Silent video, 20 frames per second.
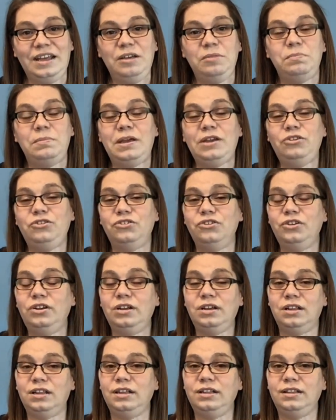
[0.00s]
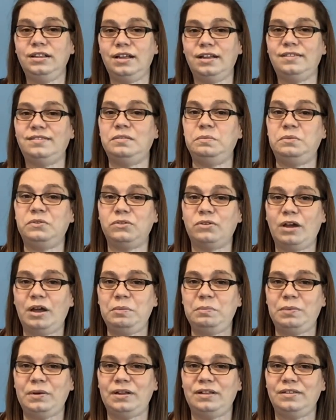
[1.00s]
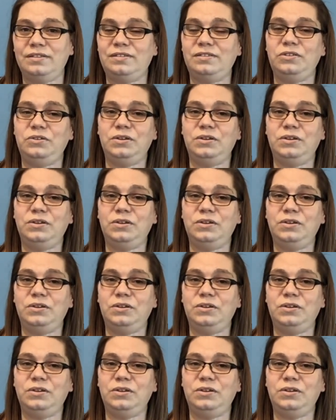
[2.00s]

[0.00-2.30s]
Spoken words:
Make sure to click that subscribe button so you